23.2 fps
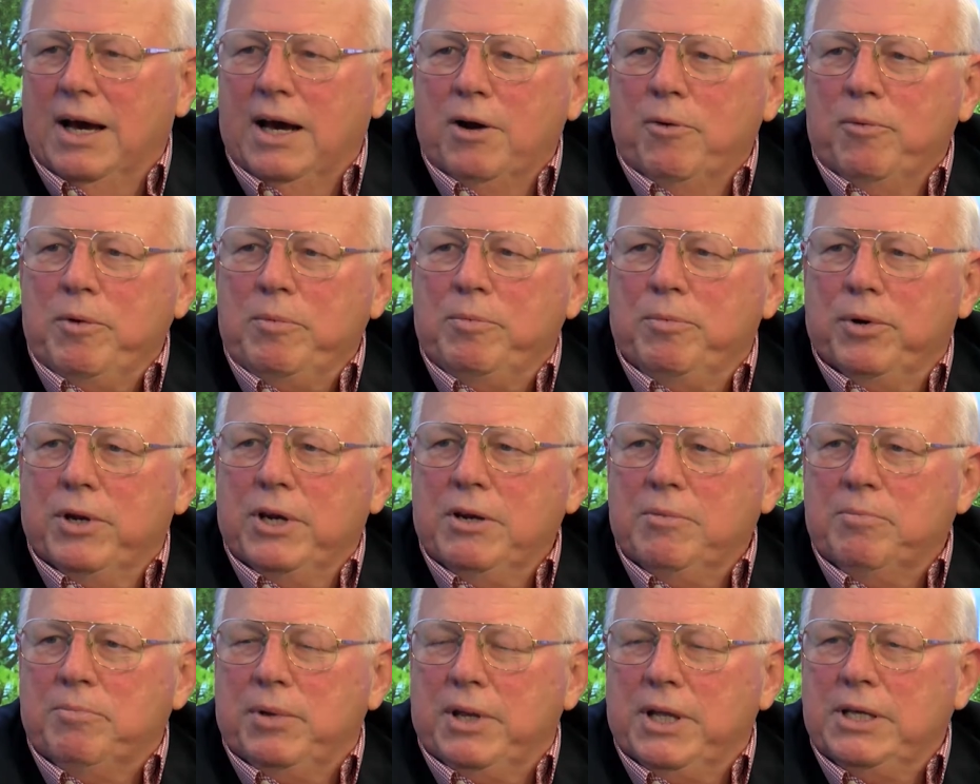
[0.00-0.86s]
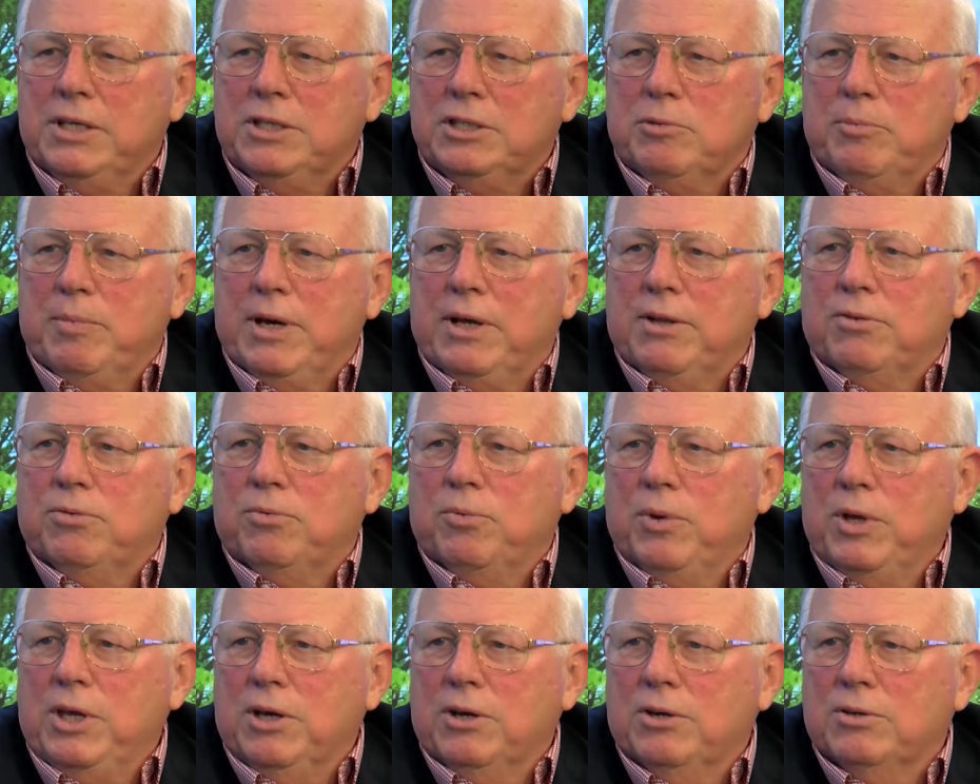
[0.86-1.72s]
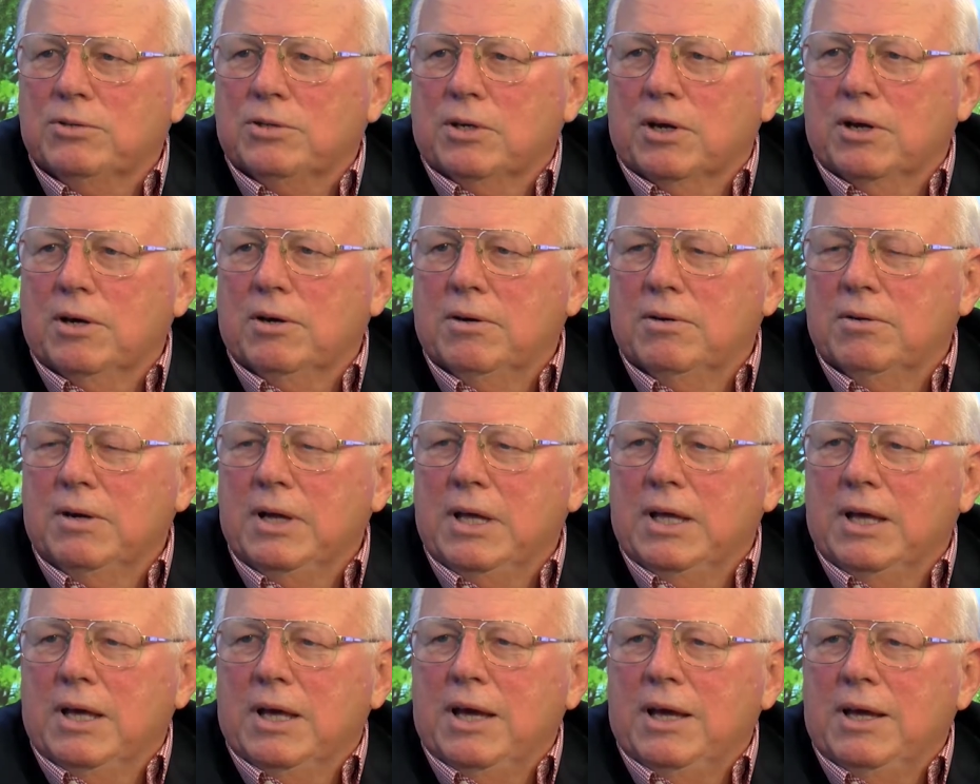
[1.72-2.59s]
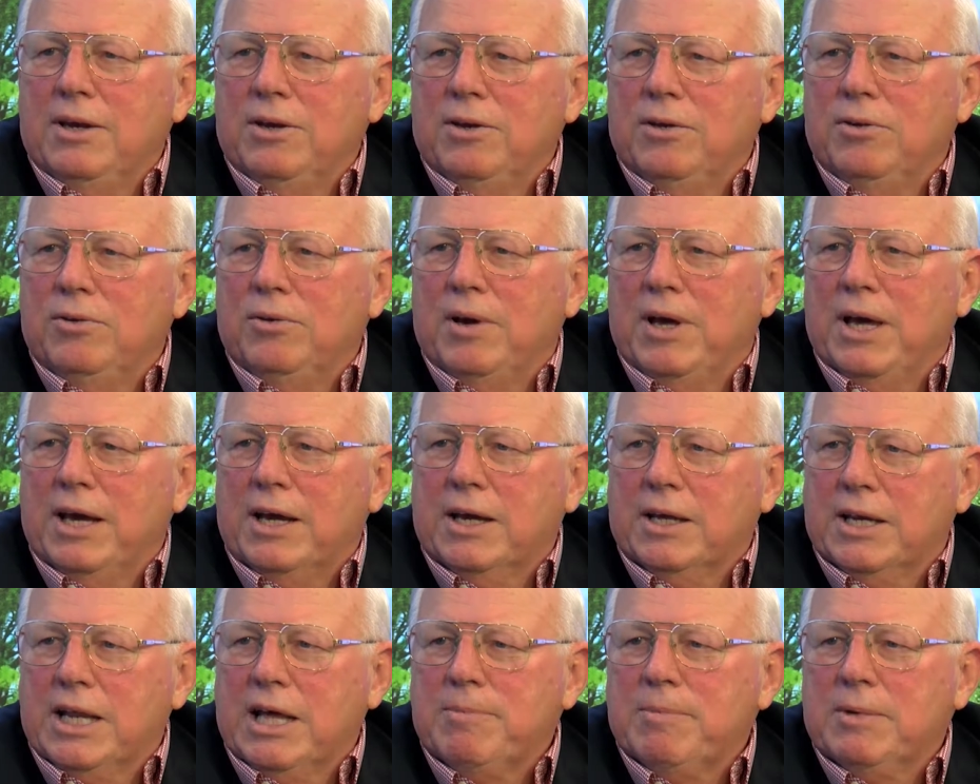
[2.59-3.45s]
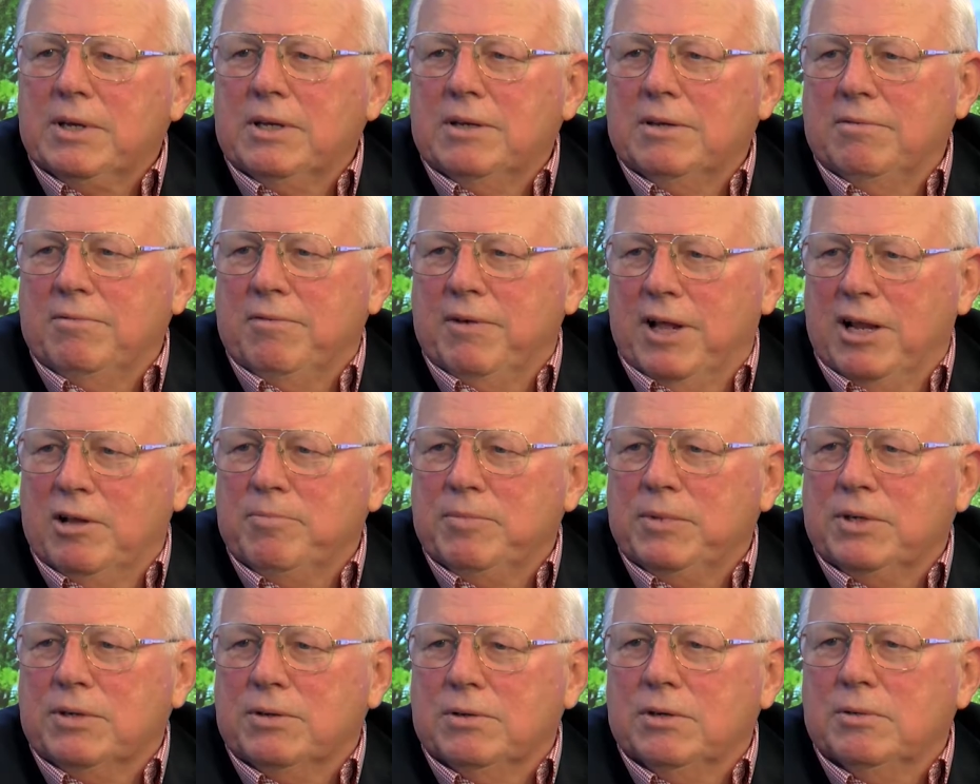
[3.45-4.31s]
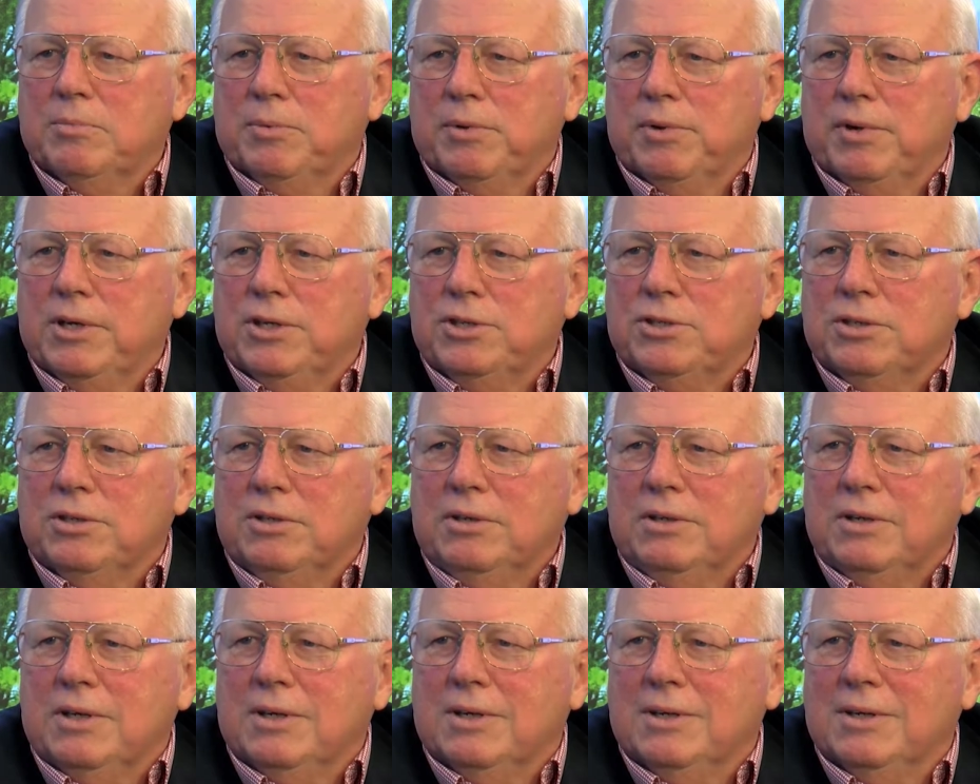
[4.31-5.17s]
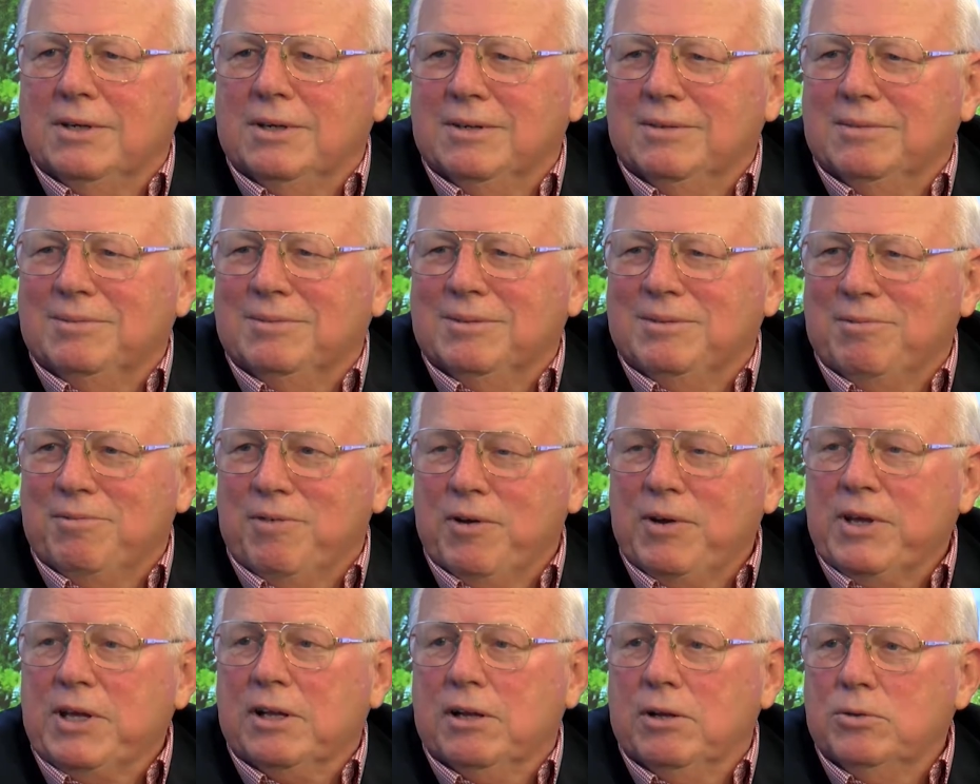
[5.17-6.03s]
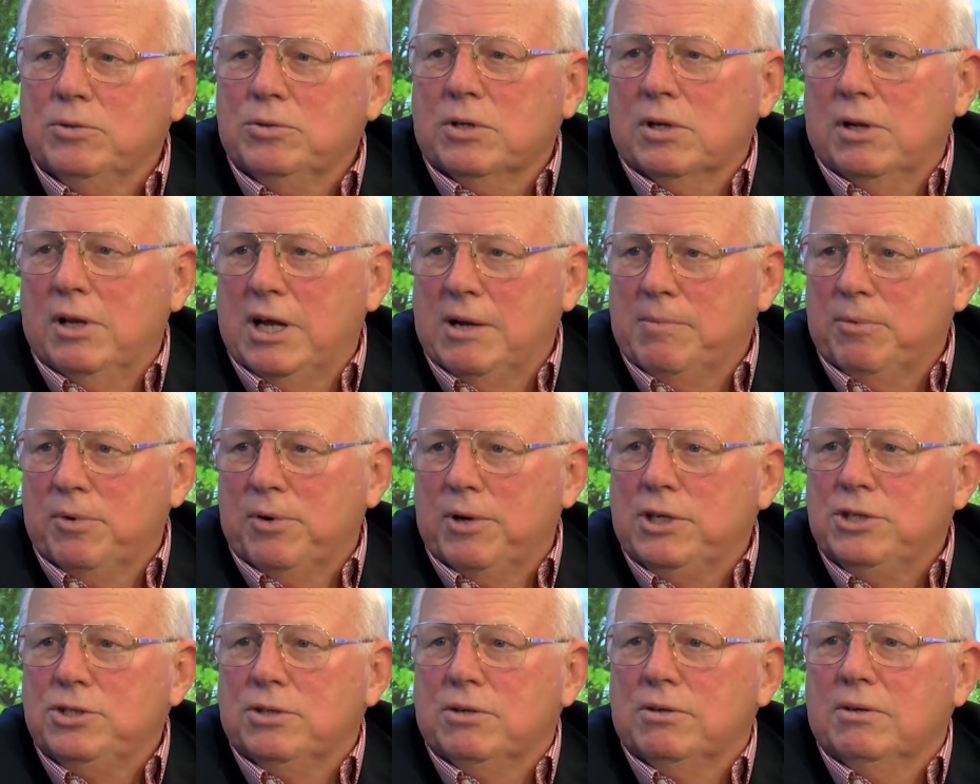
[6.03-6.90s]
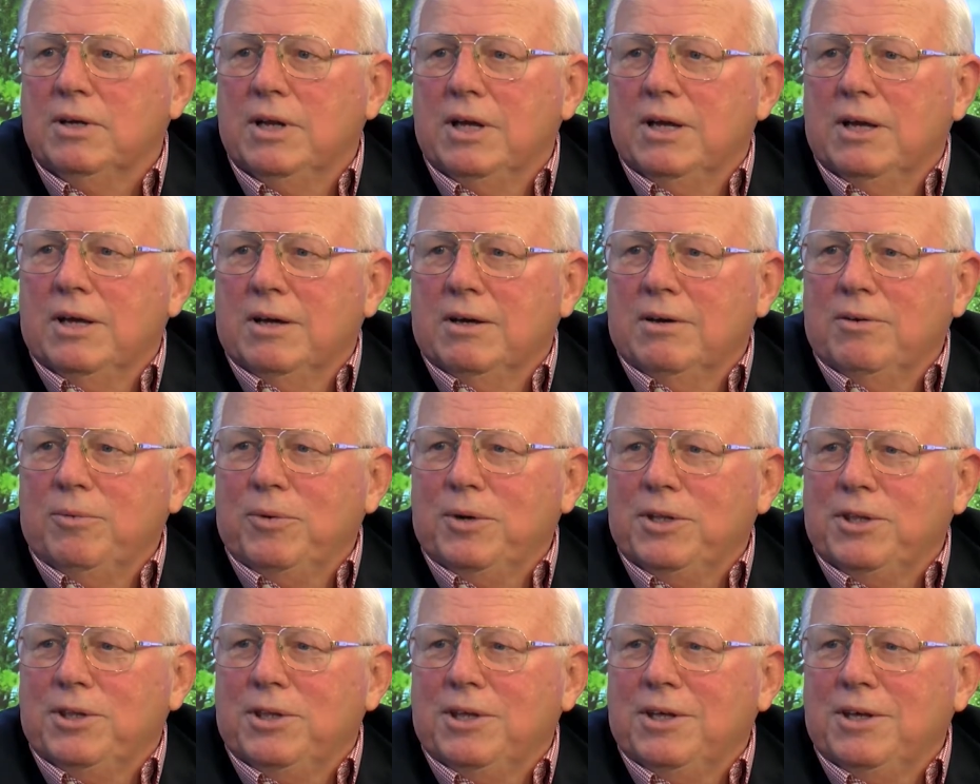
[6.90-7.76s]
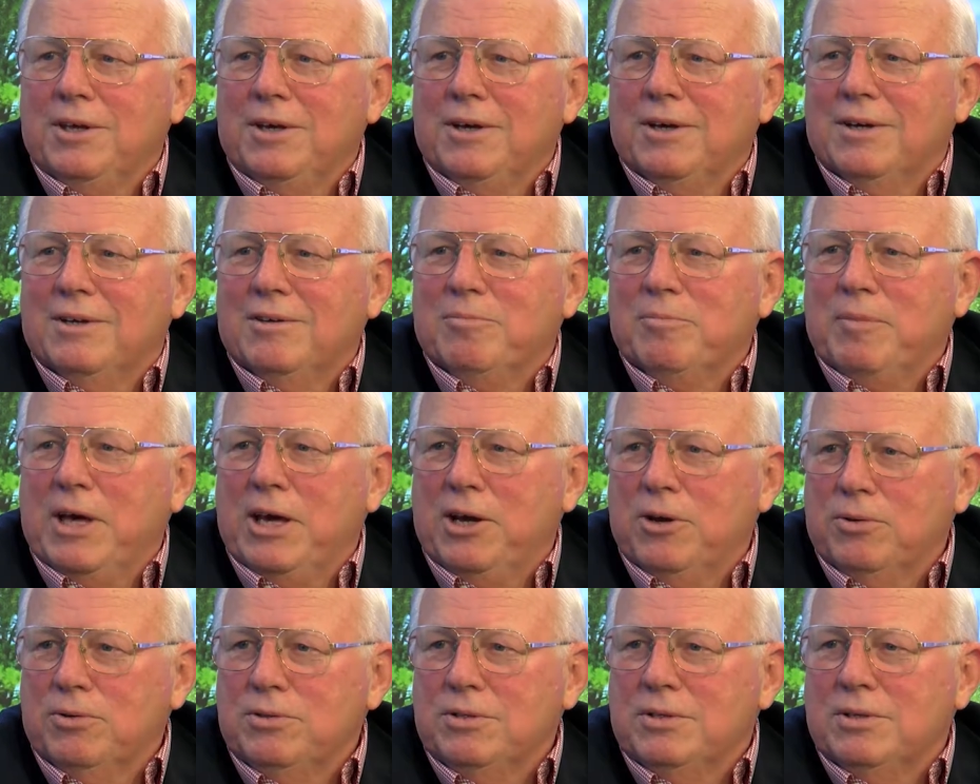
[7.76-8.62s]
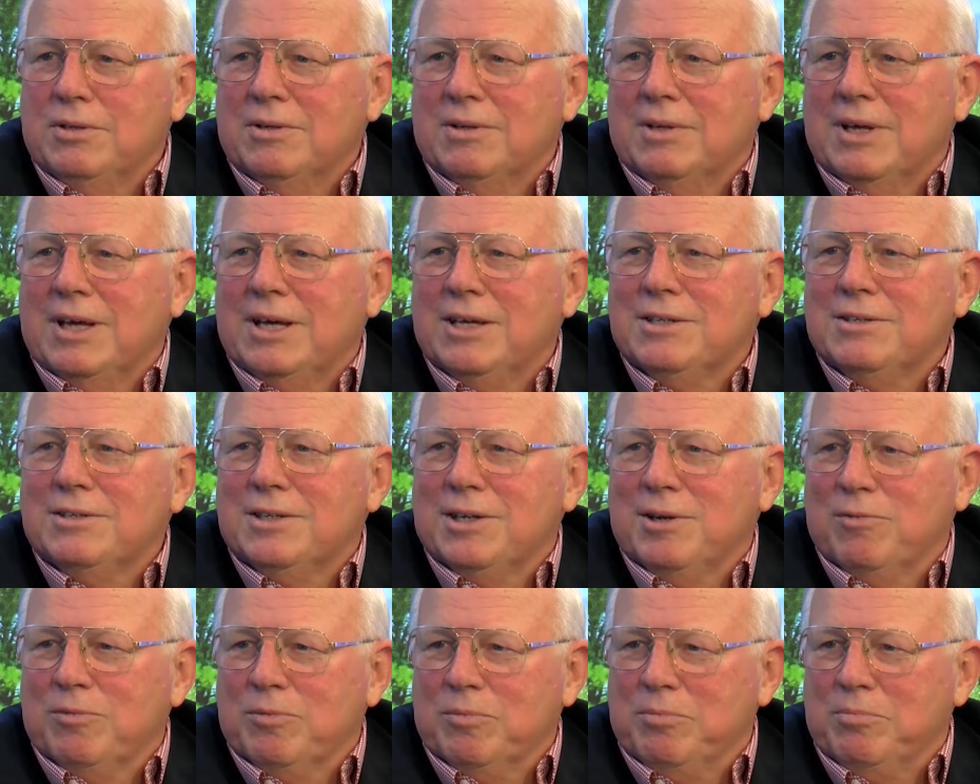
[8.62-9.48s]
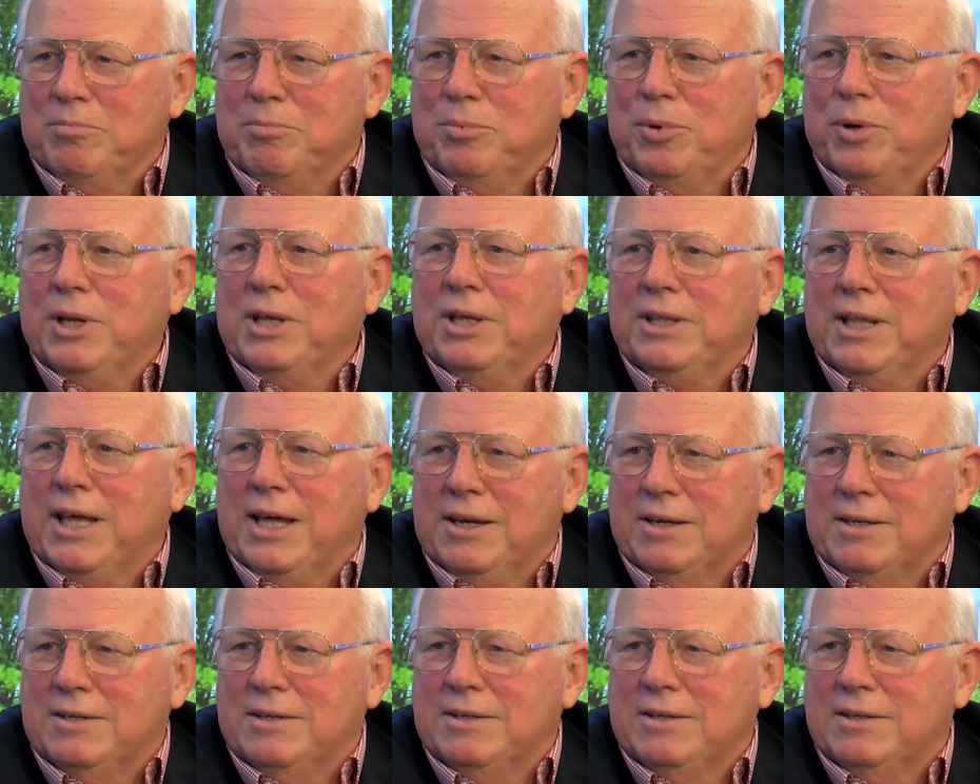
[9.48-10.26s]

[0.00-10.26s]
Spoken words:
We put in place about 3 years ago a new Economic Development Corporation, very close collaboration with the mayors as they were putting that